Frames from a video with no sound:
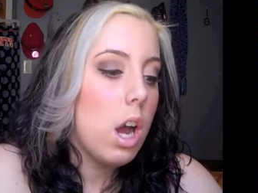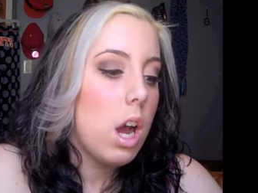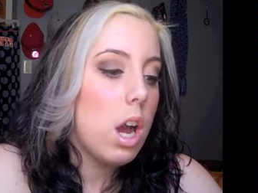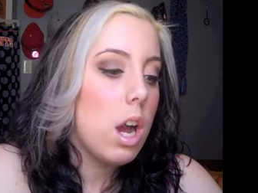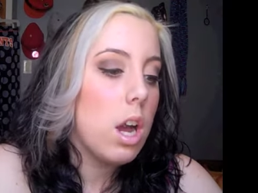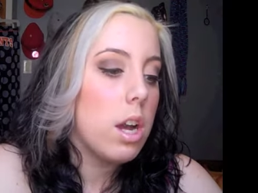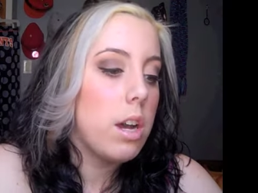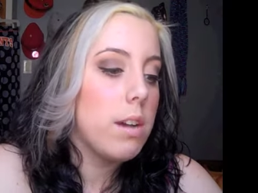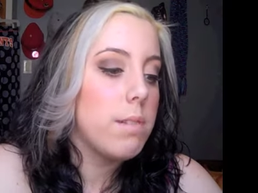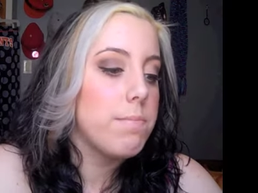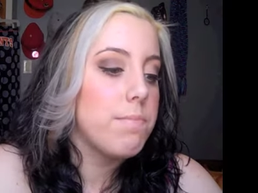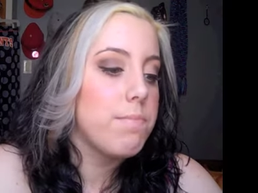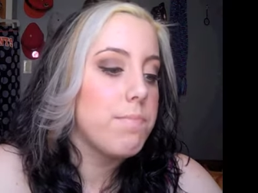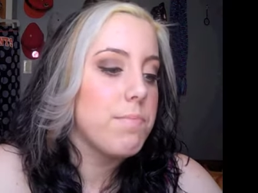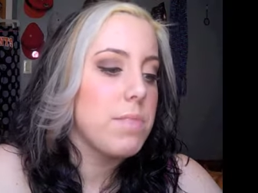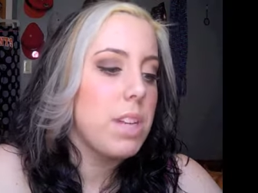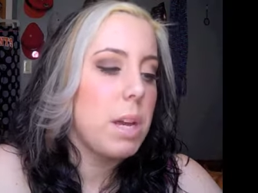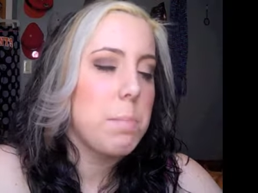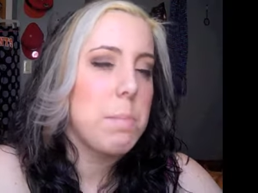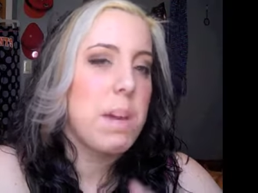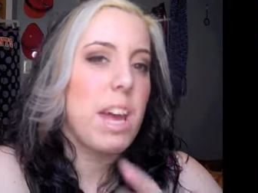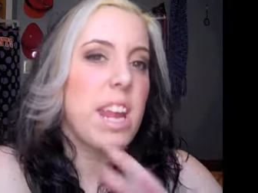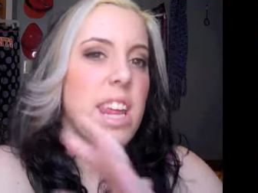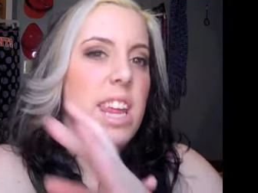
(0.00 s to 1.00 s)
Um,
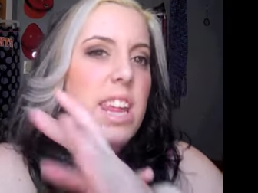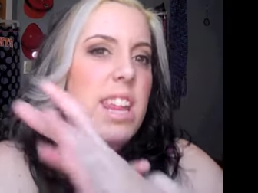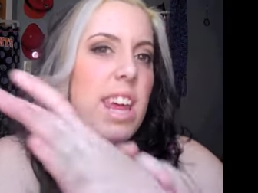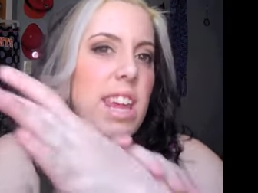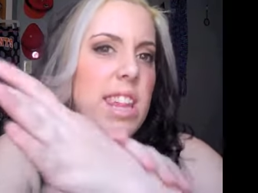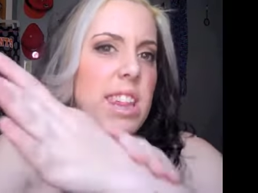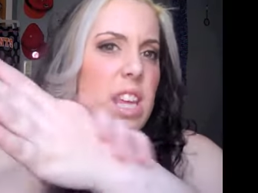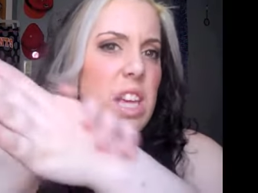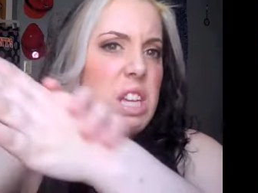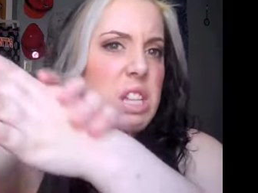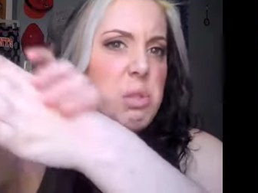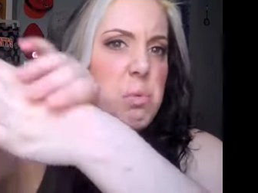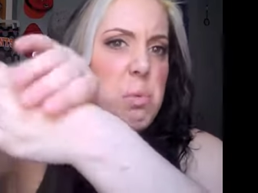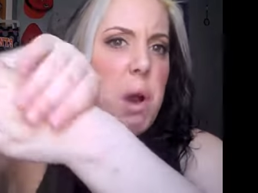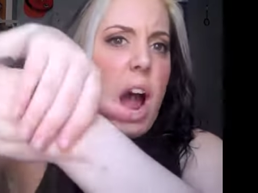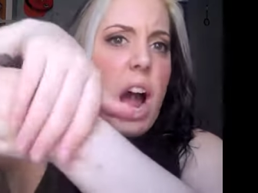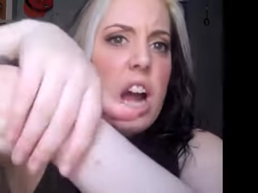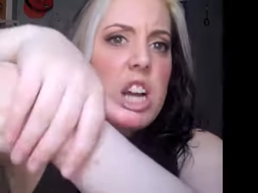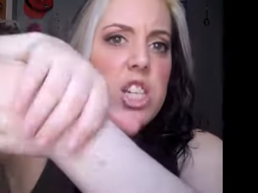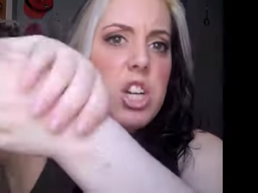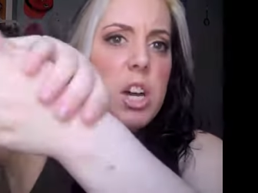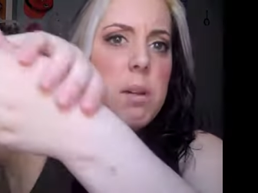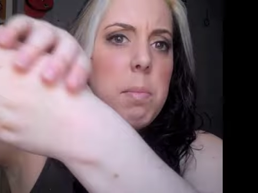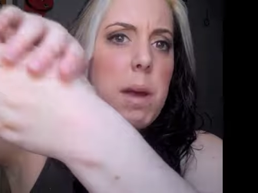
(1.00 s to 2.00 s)
I'm getting like this
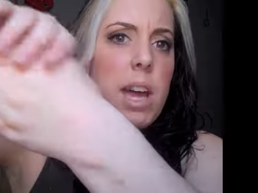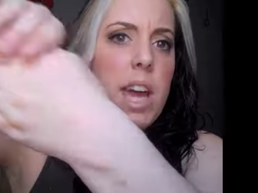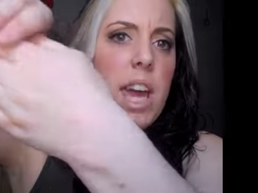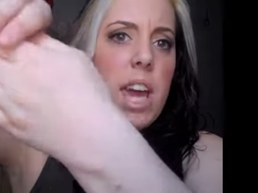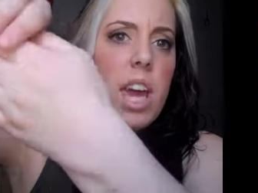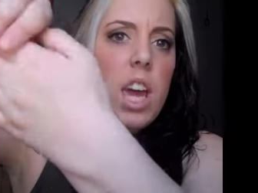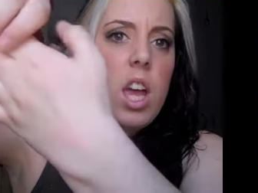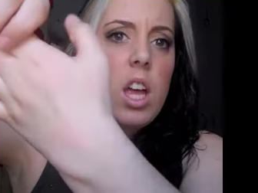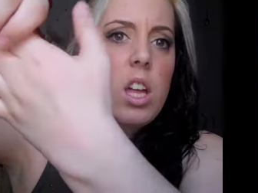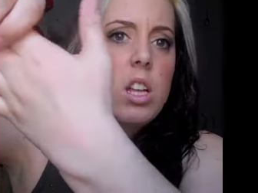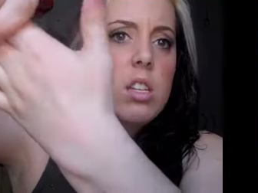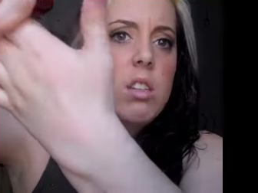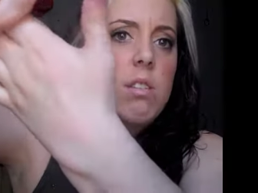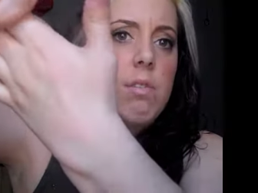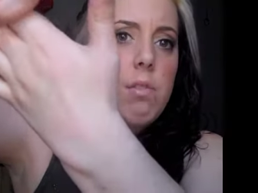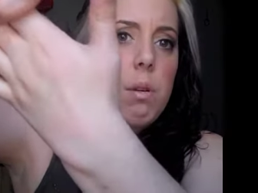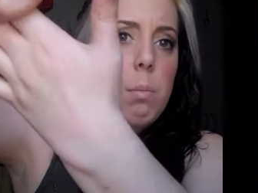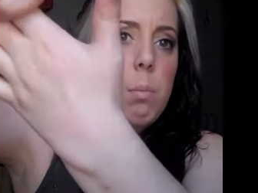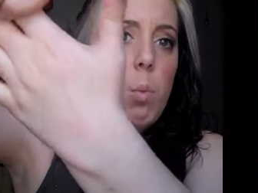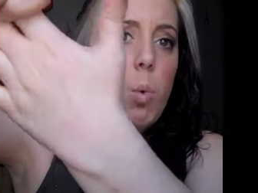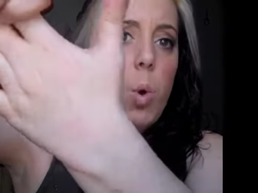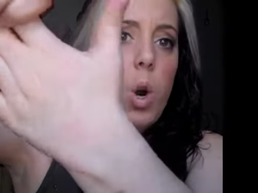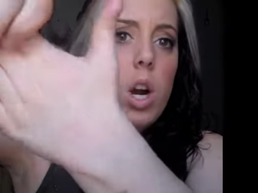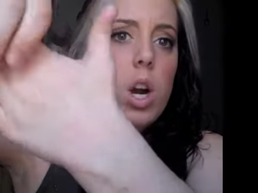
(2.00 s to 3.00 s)
rash on my hand
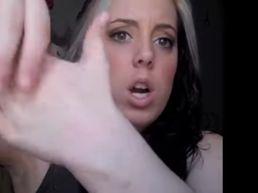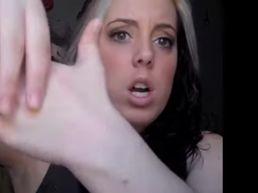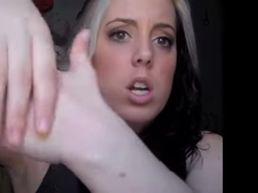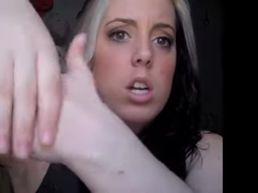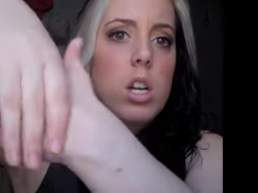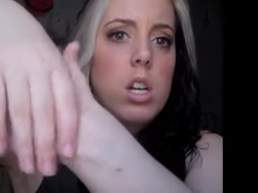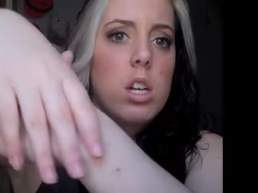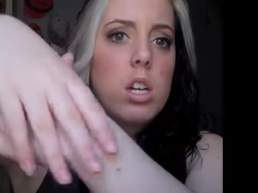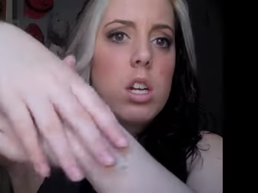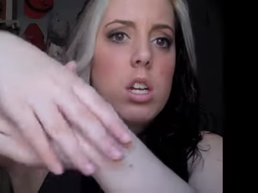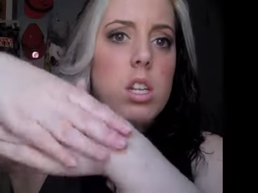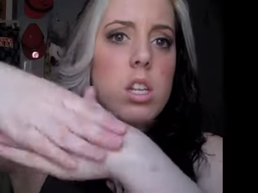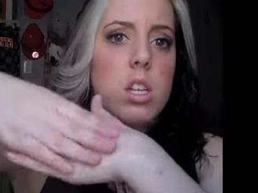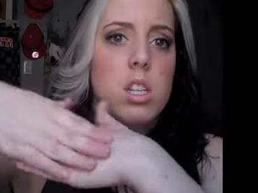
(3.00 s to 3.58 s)
from work